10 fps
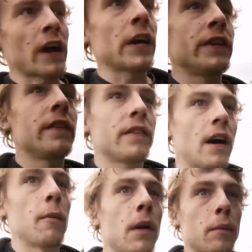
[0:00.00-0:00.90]
second in the
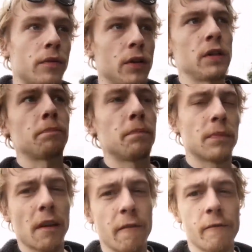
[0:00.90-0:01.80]
time lapse. So
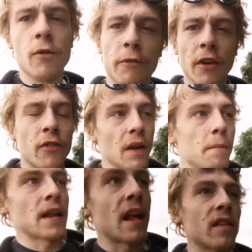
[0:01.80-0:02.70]
if so,
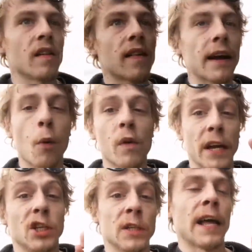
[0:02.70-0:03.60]
15 minutes is like
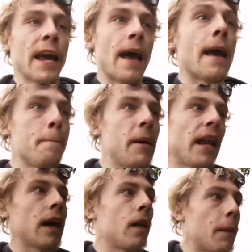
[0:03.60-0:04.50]
literally a
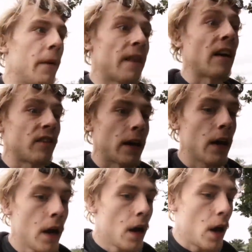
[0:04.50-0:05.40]
minute clip, and that's
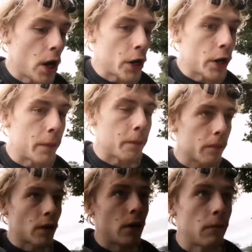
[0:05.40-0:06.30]
it.
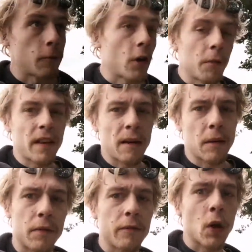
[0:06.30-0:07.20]
So we've got to be time
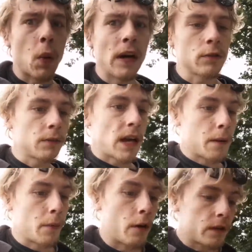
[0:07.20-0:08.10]
lapsing for quite some
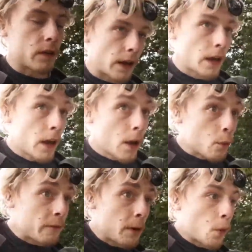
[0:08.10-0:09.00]
time. But obviously
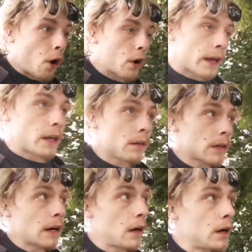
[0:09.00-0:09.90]
with me walking,
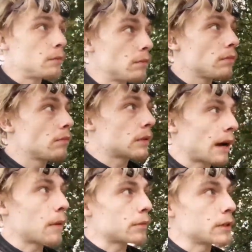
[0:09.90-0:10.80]
time
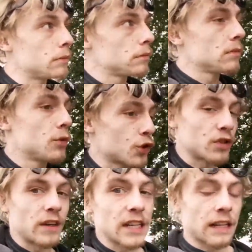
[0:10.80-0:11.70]
lapsing
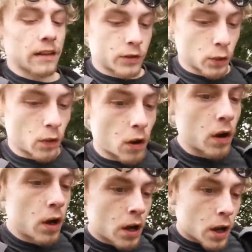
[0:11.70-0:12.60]
doesn't really last too
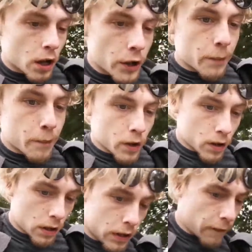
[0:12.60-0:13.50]
long.
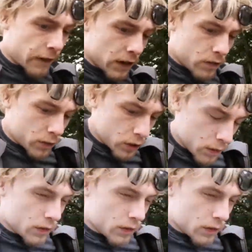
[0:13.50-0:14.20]
But I think